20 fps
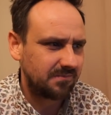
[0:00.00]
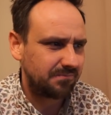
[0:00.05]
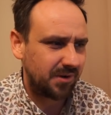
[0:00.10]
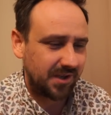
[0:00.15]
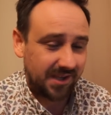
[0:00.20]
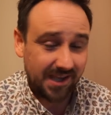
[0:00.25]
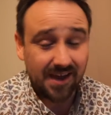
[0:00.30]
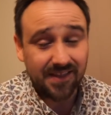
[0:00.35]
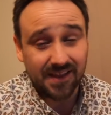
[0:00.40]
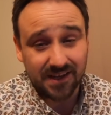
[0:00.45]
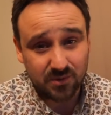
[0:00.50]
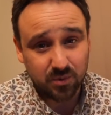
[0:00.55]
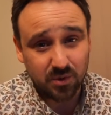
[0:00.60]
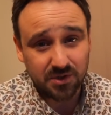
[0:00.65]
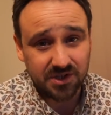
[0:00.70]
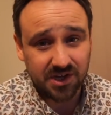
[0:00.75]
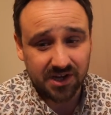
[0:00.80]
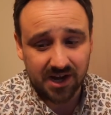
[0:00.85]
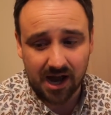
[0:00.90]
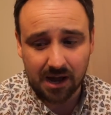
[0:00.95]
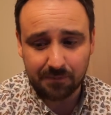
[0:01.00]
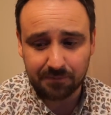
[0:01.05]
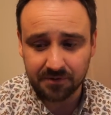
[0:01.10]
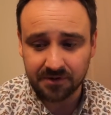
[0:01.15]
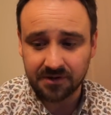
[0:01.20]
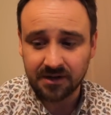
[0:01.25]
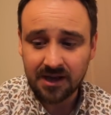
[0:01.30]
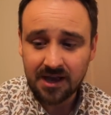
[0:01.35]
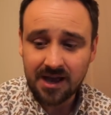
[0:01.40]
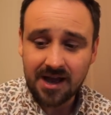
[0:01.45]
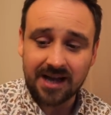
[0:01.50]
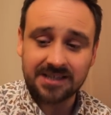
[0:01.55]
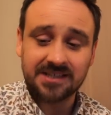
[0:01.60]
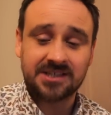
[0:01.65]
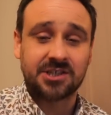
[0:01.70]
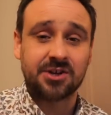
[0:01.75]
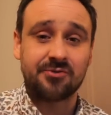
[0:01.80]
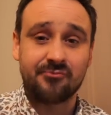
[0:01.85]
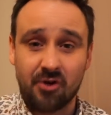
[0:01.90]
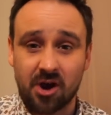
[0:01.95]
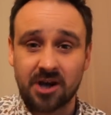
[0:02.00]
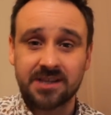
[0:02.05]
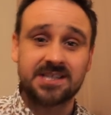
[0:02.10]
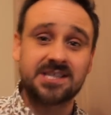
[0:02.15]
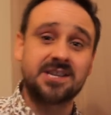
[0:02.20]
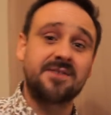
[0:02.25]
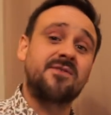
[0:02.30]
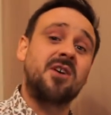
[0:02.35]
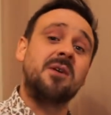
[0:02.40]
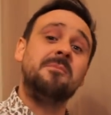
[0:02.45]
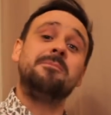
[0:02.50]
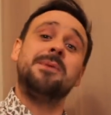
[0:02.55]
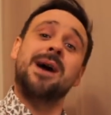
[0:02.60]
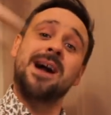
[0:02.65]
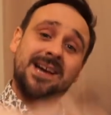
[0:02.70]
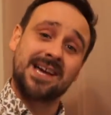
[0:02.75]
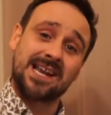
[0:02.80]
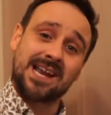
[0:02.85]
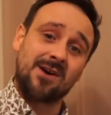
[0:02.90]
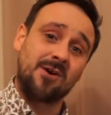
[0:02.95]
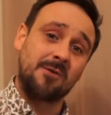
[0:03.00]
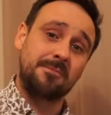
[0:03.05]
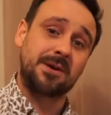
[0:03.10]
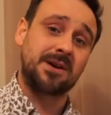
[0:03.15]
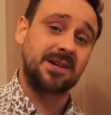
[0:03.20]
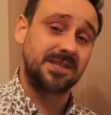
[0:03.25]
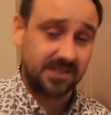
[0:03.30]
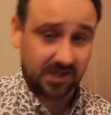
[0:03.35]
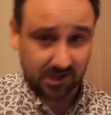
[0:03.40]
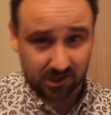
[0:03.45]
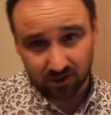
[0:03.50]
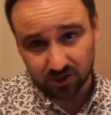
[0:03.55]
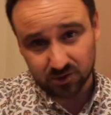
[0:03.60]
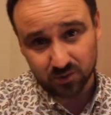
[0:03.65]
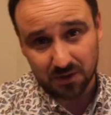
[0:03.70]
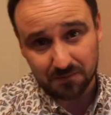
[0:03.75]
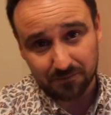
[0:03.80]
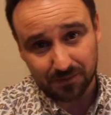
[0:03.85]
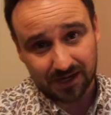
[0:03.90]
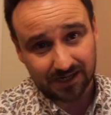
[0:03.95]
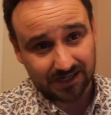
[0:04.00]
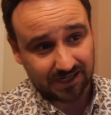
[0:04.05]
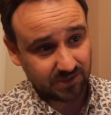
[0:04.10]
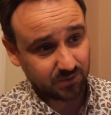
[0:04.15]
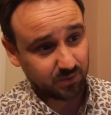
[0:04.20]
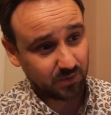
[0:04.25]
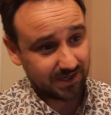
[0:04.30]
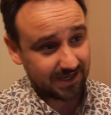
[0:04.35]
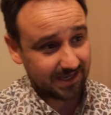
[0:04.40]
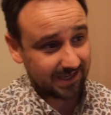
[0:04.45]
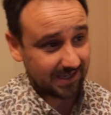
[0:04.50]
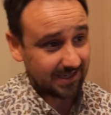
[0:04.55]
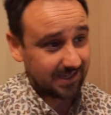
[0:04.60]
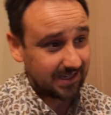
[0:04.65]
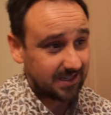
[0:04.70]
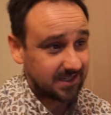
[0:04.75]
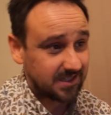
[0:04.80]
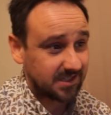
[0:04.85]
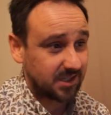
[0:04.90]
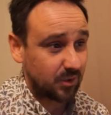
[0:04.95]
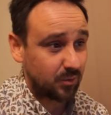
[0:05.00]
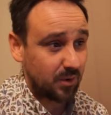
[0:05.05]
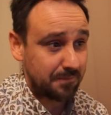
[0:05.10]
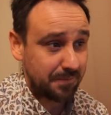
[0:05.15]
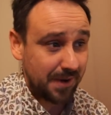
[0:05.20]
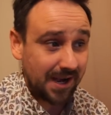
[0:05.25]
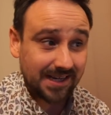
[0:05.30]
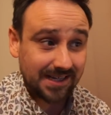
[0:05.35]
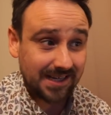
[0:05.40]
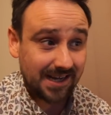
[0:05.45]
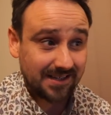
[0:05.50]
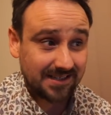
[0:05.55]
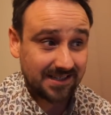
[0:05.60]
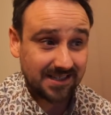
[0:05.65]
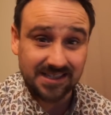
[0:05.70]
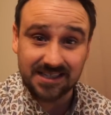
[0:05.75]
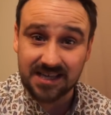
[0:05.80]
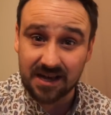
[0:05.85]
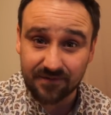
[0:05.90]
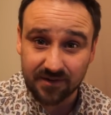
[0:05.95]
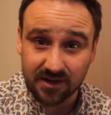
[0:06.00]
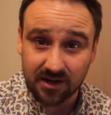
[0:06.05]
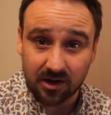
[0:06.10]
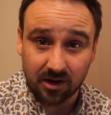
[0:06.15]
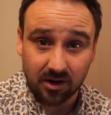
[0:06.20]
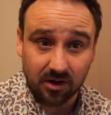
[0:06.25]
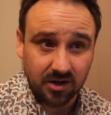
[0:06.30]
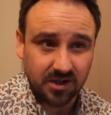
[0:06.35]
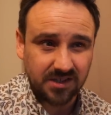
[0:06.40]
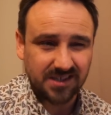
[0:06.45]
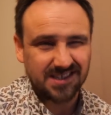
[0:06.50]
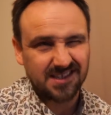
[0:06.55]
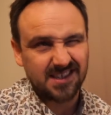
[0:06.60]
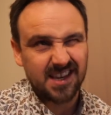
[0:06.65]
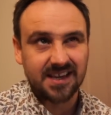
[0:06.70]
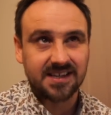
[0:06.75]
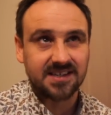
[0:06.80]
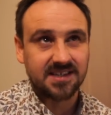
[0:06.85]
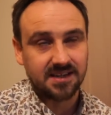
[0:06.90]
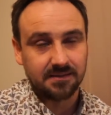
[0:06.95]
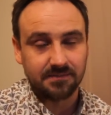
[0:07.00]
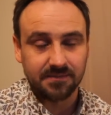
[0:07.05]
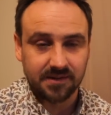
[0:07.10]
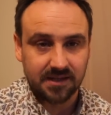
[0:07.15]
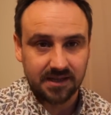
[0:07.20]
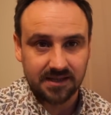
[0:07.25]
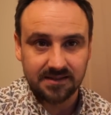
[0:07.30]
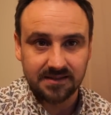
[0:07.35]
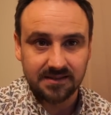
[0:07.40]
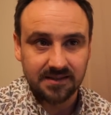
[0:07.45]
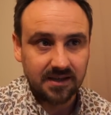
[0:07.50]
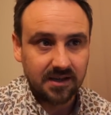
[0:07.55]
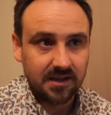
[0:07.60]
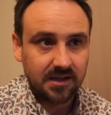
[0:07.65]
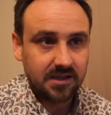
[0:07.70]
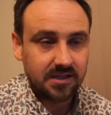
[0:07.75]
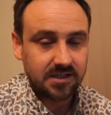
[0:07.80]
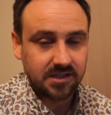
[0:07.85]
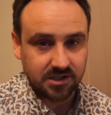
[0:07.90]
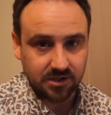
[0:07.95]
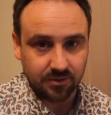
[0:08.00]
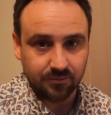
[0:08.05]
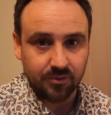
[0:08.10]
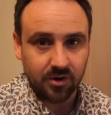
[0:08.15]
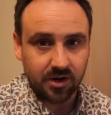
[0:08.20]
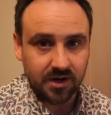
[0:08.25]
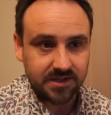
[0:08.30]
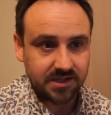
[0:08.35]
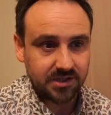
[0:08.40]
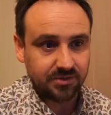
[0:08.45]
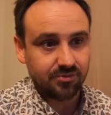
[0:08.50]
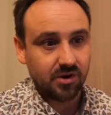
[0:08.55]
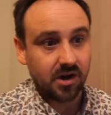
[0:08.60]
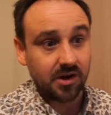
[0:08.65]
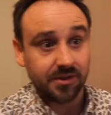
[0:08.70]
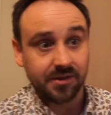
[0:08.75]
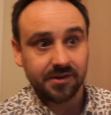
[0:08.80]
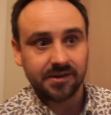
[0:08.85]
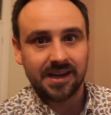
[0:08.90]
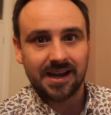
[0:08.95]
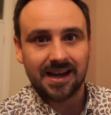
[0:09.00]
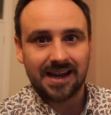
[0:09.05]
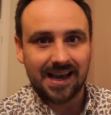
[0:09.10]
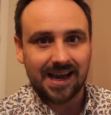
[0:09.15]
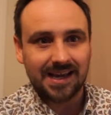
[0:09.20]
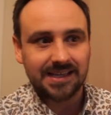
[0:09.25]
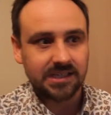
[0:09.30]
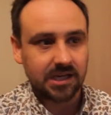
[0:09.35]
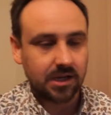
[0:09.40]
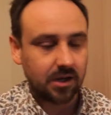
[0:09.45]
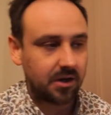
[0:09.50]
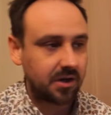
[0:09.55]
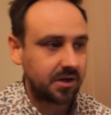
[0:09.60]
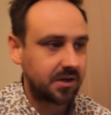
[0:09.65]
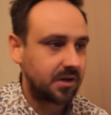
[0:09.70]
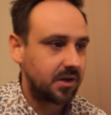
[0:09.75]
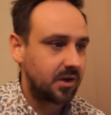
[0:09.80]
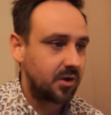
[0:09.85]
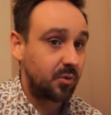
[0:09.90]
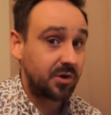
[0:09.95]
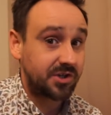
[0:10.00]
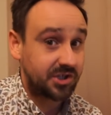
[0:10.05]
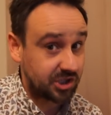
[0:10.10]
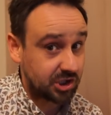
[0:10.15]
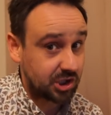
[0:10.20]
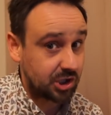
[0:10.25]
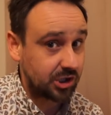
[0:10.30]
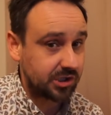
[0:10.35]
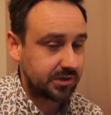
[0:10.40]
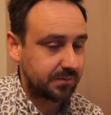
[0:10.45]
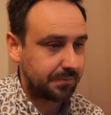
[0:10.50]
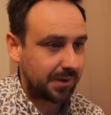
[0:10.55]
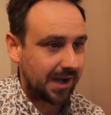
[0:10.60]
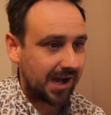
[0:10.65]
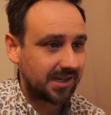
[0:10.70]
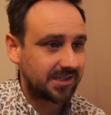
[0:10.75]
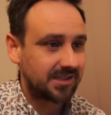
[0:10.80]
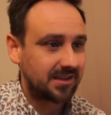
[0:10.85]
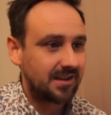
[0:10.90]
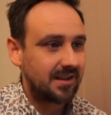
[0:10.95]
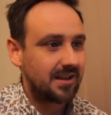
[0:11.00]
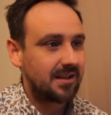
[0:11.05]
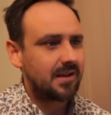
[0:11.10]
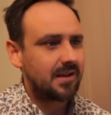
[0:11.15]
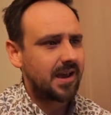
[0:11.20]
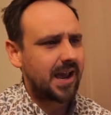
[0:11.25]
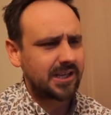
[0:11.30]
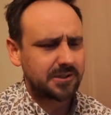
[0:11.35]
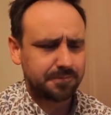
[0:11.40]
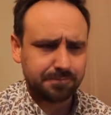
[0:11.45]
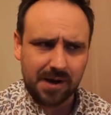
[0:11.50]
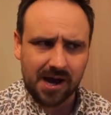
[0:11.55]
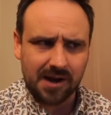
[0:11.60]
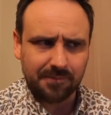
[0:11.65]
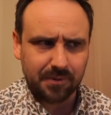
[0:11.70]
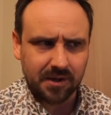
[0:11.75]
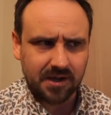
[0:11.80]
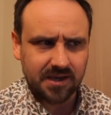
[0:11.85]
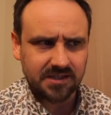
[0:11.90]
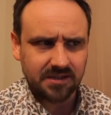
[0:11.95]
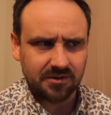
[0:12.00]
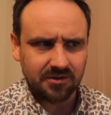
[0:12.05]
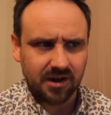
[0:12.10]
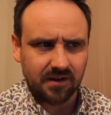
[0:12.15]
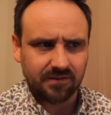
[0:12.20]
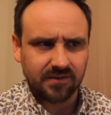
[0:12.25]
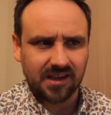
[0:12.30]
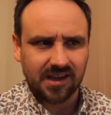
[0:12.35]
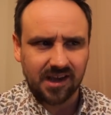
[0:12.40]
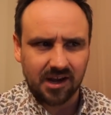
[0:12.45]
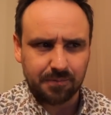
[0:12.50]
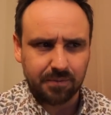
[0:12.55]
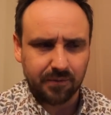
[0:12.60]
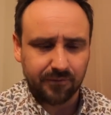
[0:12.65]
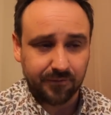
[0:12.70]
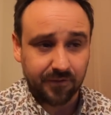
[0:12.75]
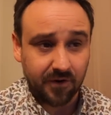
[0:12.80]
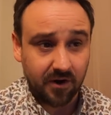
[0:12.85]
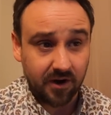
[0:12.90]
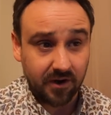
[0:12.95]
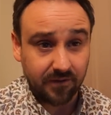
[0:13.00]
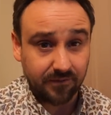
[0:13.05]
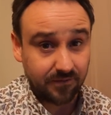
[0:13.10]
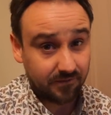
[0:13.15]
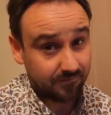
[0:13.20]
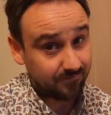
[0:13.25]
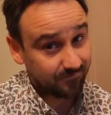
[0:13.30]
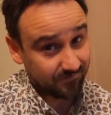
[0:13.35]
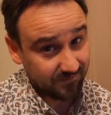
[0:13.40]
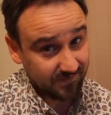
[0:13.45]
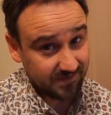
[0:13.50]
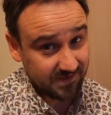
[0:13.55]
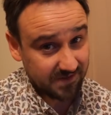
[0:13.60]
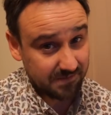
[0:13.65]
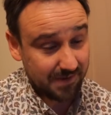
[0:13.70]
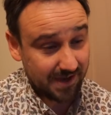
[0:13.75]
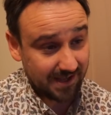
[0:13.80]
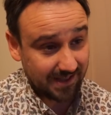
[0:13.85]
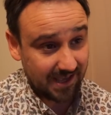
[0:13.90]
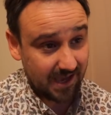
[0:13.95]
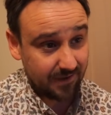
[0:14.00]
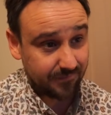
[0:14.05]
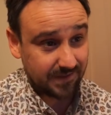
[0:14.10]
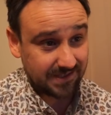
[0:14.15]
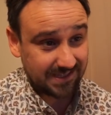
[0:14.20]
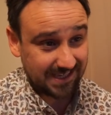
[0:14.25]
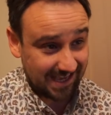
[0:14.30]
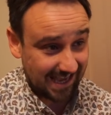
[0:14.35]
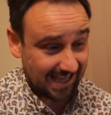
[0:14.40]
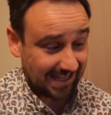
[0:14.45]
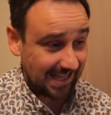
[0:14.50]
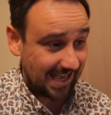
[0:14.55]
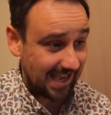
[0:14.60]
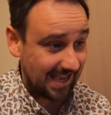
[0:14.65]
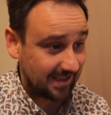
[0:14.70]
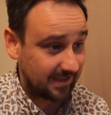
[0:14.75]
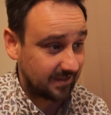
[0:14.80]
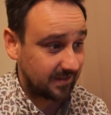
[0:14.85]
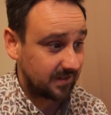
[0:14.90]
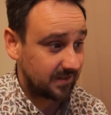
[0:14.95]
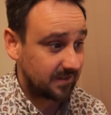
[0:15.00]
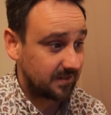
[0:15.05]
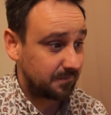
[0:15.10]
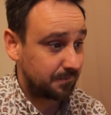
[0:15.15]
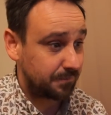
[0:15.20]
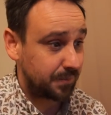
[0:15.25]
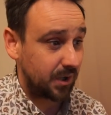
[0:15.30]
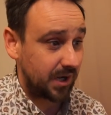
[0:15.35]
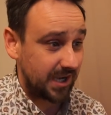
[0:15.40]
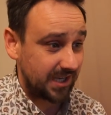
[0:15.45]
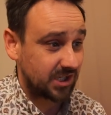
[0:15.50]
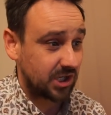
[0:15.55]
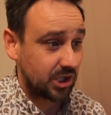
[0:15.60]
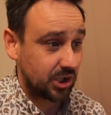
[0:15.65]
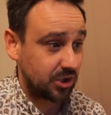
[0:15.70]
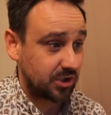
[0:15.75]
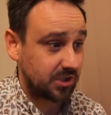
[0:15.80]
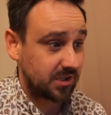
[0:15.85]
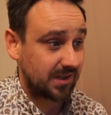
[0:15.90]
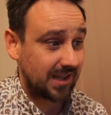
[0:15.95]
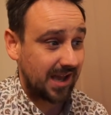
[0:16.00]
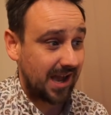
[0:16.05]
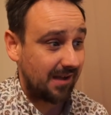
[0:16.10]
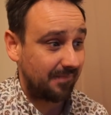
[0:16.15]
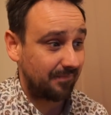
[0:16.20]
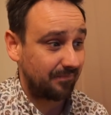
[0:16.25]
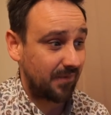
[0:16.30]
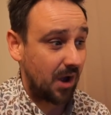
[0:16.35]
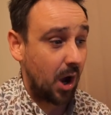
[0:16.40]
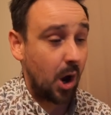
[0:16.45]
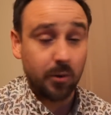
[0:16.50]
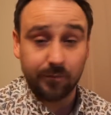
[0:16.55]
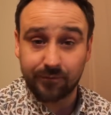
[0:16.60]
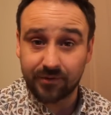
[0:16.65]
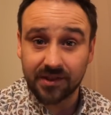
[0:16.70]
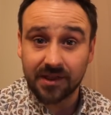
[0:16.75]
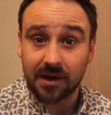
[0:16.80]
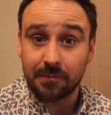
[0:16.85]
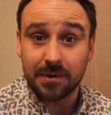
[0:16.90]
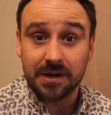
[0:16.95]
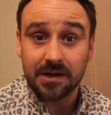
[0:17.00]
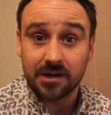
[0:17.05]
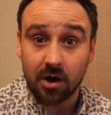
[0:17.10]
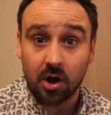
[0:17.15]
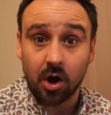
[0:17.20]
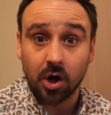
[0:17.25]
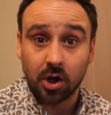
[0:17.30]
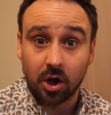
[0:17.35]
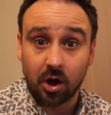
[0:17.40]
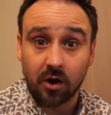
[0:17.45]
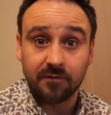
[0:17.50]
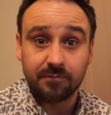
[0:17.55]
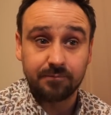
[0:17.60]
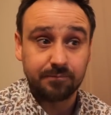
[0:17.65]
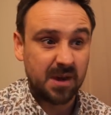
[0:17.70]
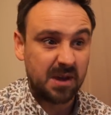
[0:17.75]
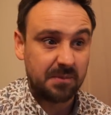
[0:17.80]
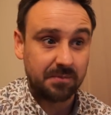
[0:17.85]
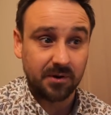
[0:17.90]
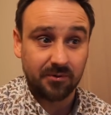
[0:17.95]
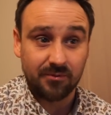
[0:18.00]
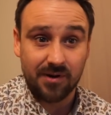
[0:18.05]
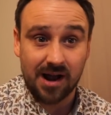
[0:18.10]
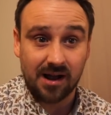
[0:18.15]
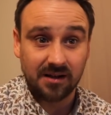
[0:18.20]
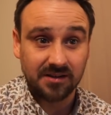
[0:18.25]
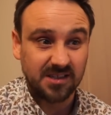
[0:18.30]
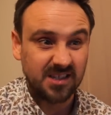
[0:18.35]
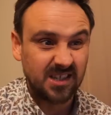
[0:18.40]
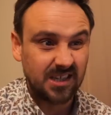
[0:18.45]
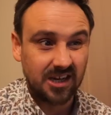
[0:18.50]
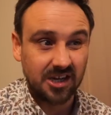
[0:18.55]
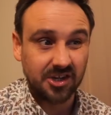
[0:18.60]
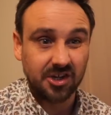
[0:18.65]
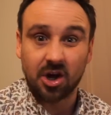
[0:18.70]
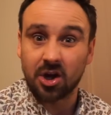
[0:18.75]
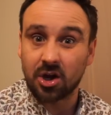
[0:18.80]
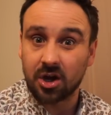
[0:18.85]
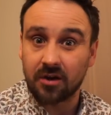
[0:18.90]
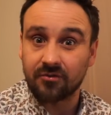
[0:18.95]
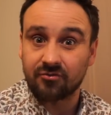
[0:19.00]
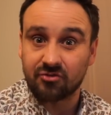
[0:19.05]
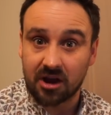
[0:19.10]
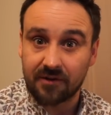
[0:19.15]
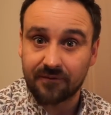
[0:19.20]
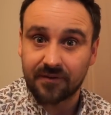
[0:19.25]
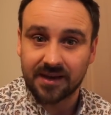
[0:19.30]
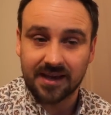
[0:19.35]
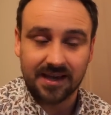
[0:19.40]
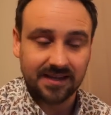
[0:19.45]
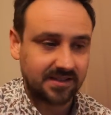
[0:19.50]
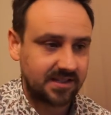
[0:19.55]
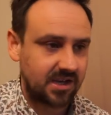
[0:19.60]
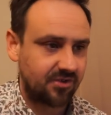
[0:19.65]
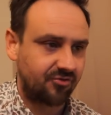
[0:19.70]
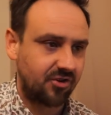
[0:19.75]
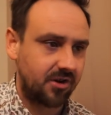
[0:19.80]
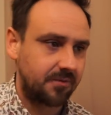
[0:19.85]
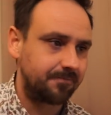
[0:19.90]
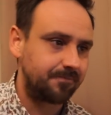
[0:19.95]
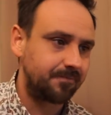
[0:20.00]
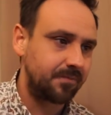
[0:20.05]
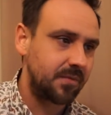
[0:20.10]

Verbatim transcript: But yeah, that's what's going to happen. And sunrises have gone back an hour because the clocks went back last week. So we're back now to 7 o'clock and 6 something sunrises rather than nearly 8 o'clock, which is good and bad. It's bad because I'm going to have to get up at five to make the effort to get there, but it's good that hopefully there'll be not a lot of people around, not a lot of traffic, etc.